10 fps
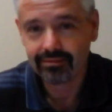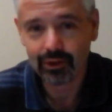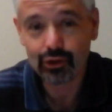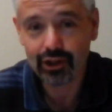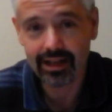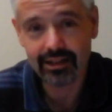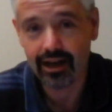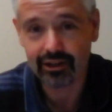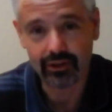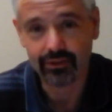who should I
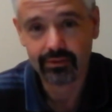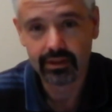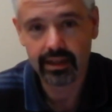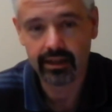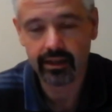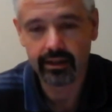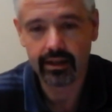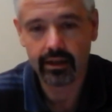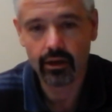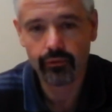talk to? And
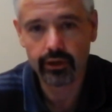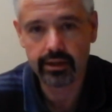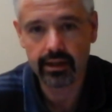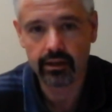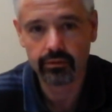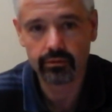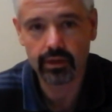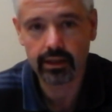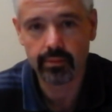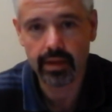hopefully they'll
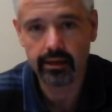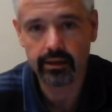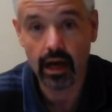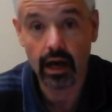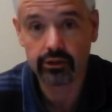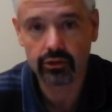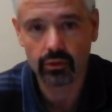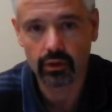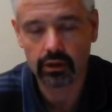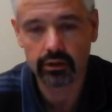recommend us
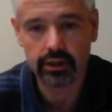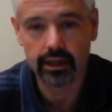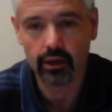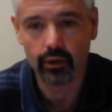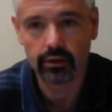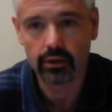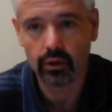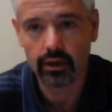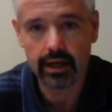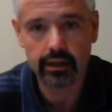or
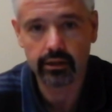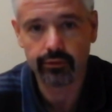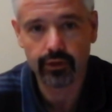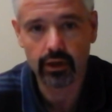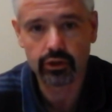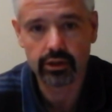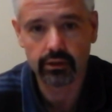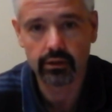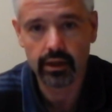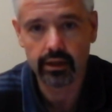any of the folks
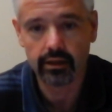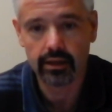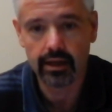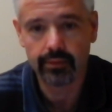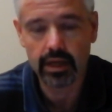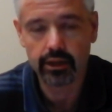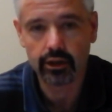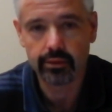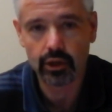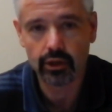in the
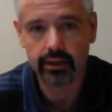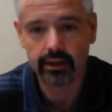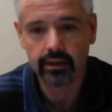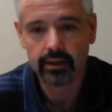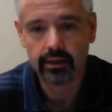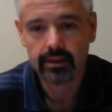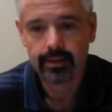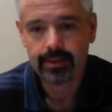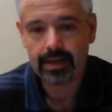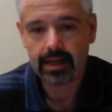community.
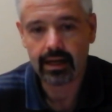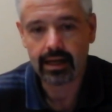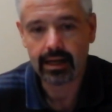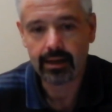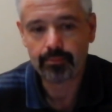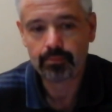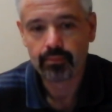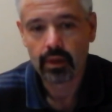One